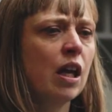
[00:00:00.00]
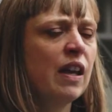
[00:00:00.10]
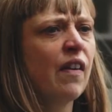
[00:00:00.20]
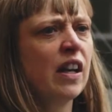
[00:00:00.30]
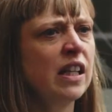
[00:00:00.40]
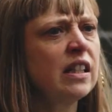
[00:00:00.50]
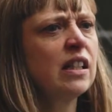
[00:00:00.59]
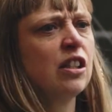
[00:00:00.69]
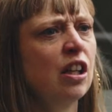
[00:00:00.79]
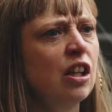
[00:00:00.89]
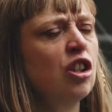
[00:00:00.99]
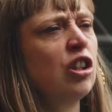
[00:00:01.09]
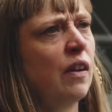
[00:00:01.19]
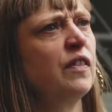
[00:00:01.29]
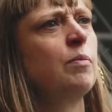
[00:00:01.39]
if I needed to
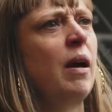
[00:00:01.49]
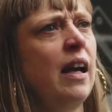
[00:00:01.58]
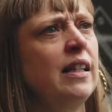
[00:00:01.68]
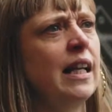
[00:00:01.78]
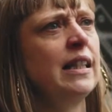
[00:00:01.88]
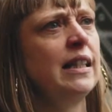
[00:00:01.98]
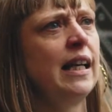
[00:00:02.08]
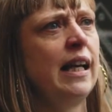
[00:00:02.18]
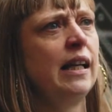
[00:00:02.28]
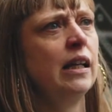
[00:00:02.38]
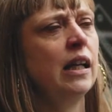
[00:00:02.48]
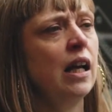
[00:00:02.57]
shift my identity.